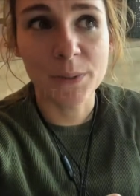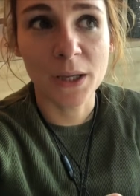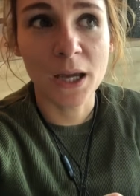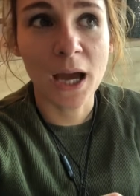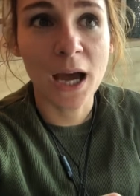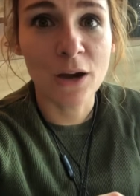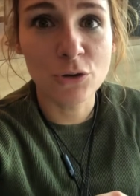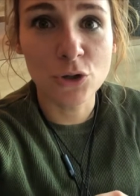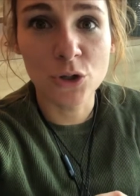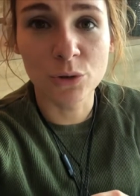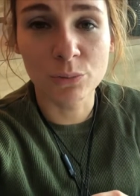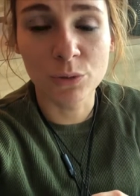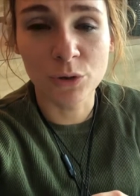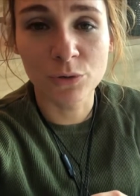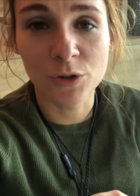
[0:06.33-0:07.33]
me, How do you
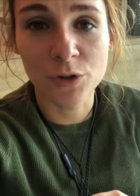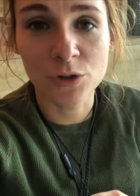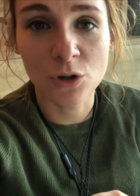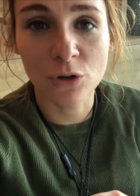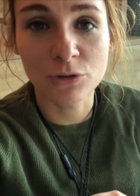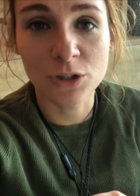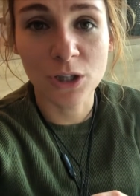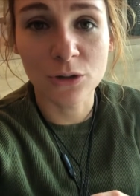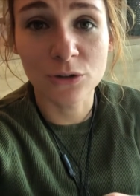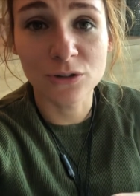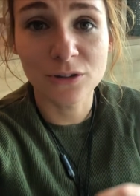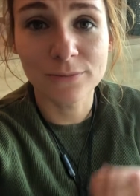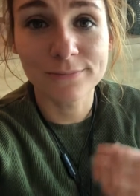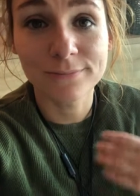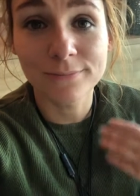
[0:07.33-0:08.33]
improve your soft
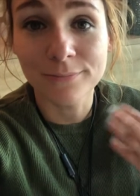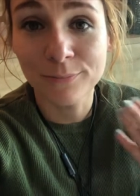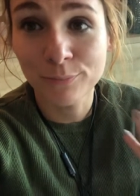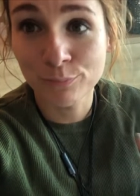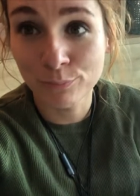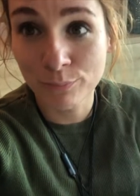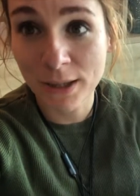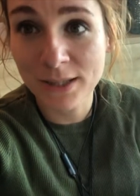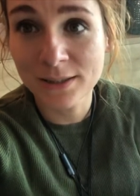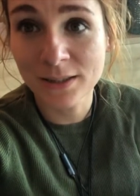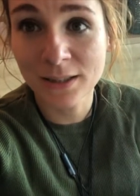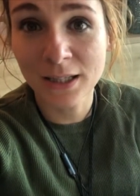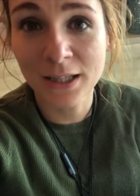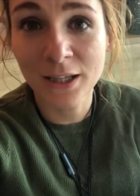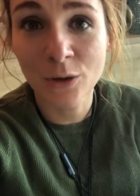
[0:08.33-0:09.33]
skills?
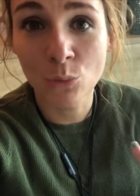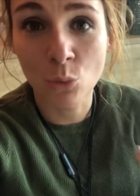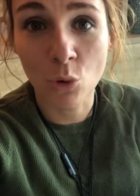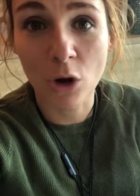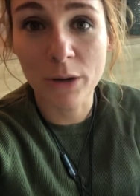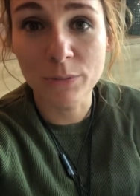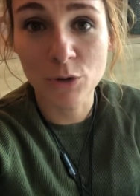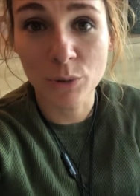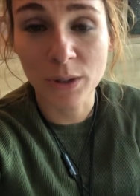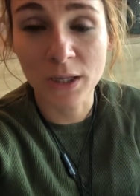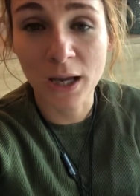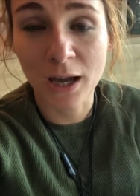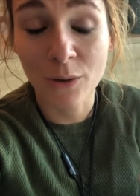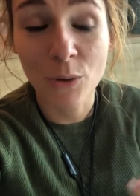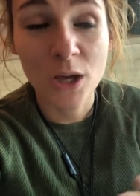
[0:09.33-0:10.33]
Basically, what I'm doing
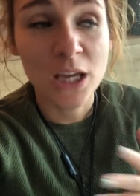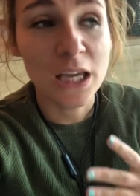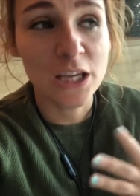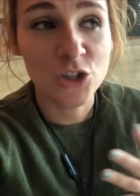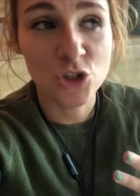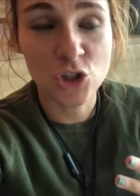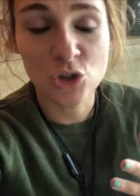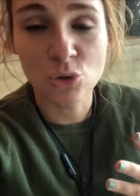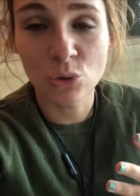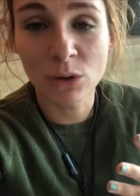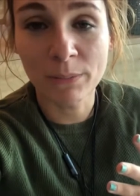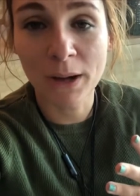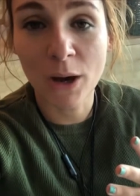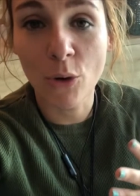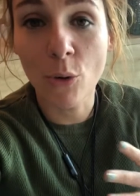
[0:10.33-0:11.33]
now it's just all
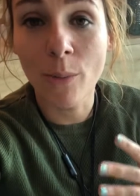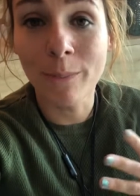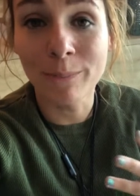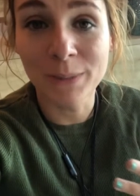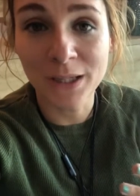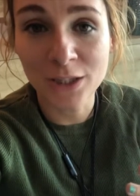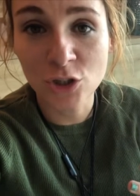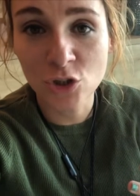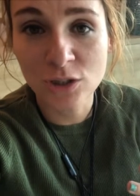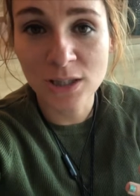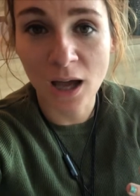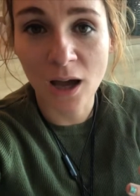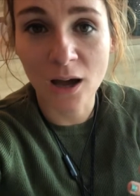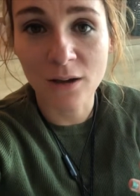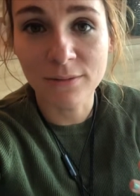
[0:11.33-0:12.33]
about being
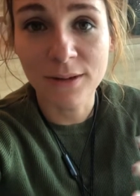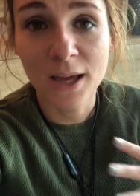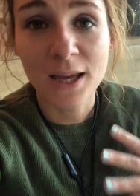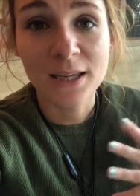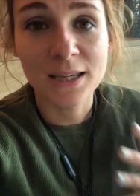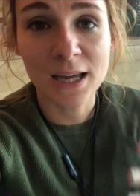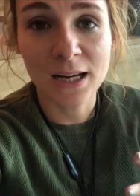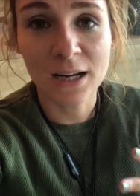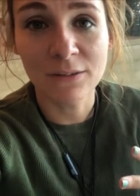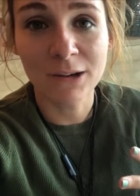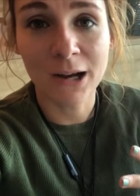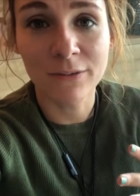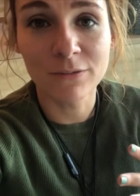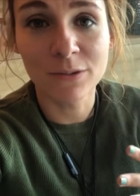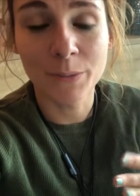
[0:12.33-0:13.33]
yourself, getting
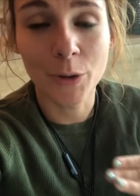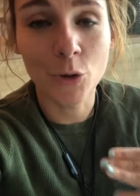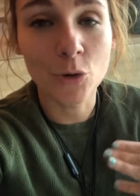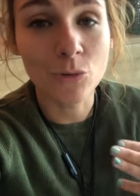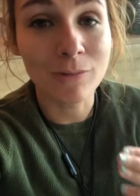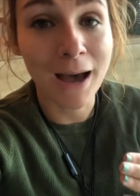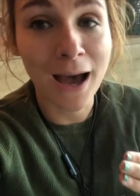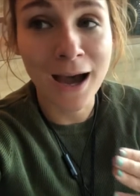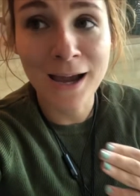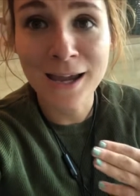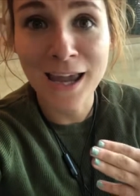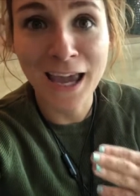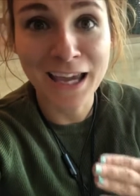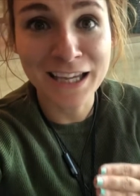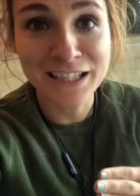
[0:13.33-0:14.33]
uncomfortable. I
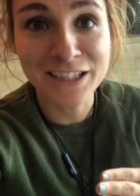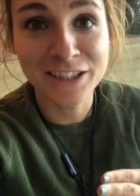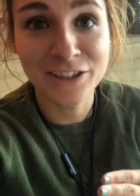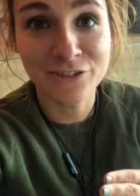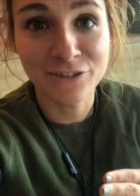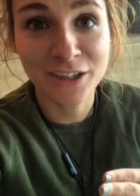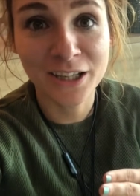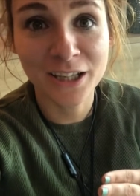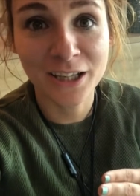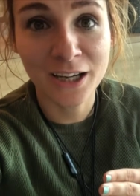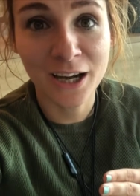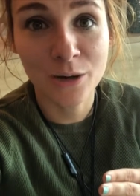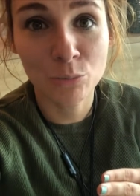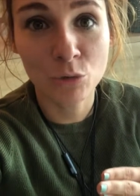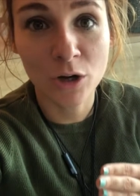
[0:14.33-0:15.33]
hated the fucking
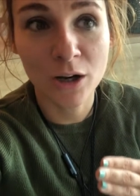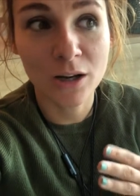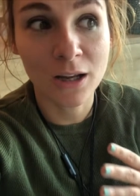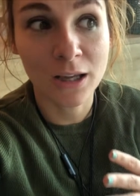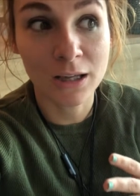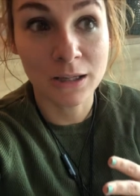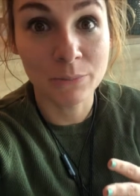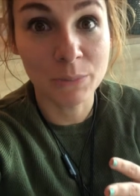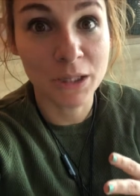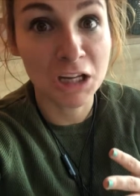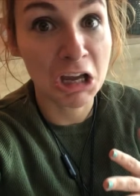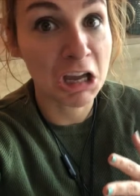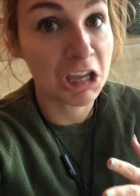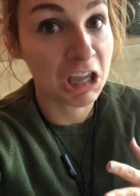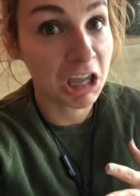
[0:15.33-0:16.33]
camera. Like, I mean,
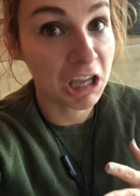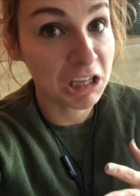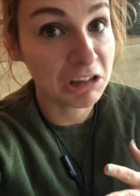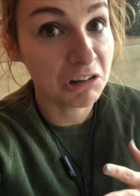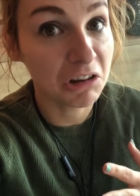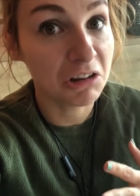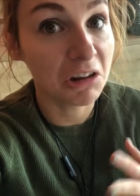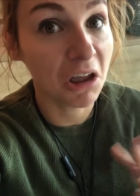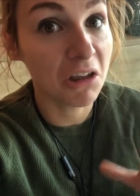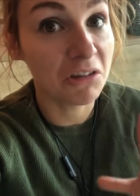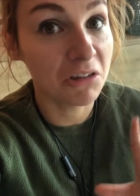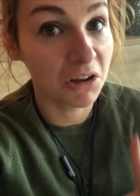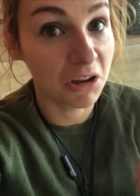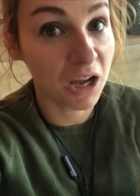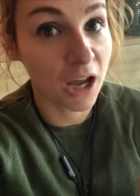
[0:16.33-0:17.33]
I hated
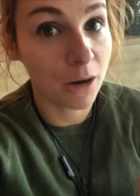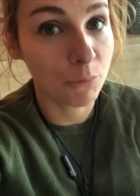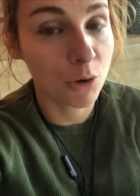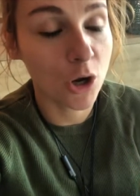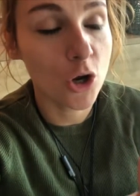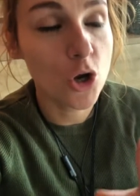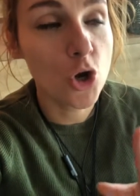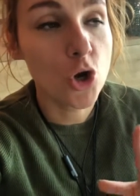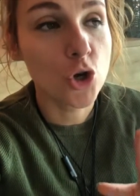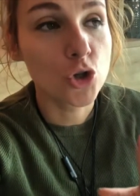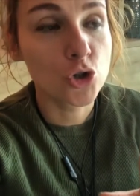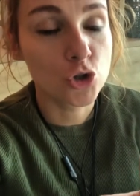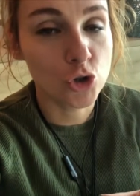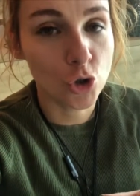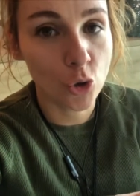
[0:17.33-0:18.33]
the camera
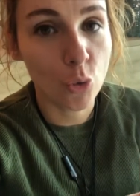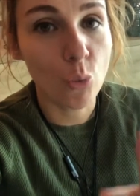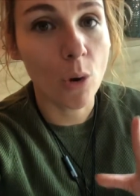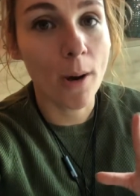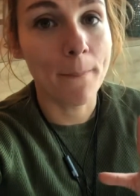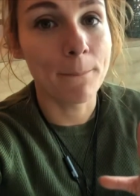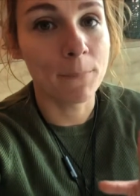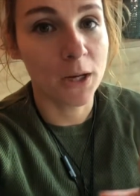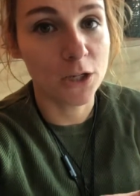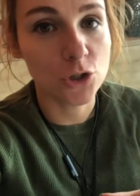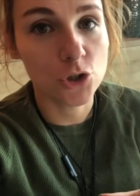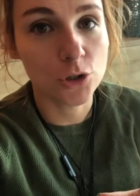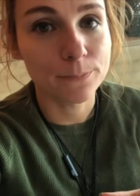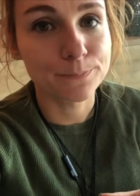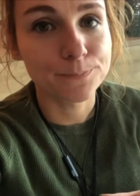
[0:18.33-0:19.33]
so
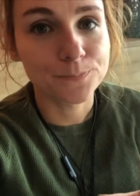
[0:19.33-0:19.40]
much.